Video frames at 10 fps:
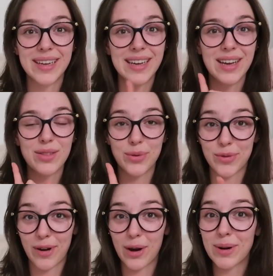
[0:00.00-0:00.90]
Those
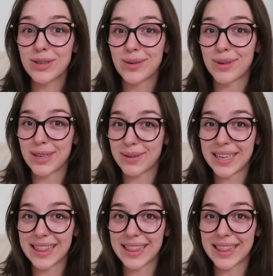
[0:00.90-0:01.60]
fireworks are really, really